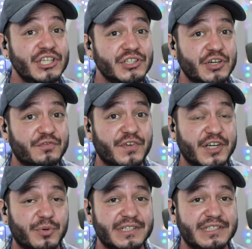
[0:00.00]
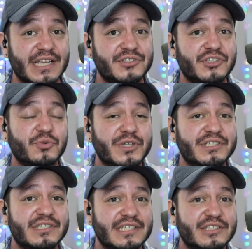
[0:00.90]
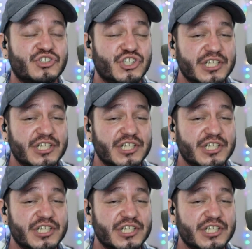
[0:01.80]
S nine fingerprint sensor, which sits just